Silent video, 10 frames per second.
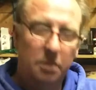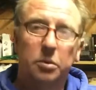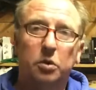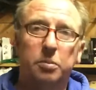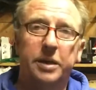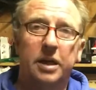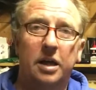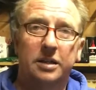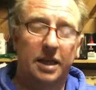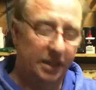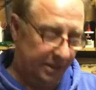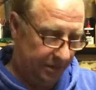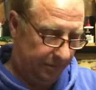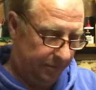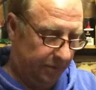both me and Ellie,
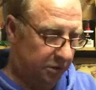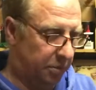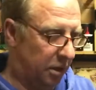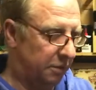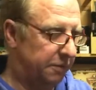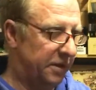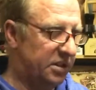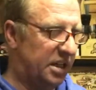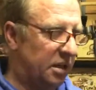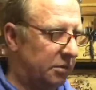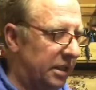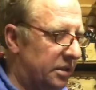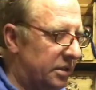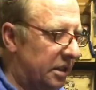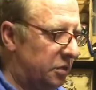for a spot of 5th scale
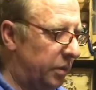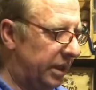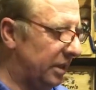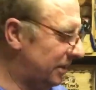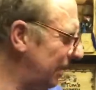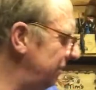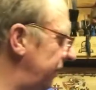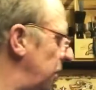racing this weekend. Get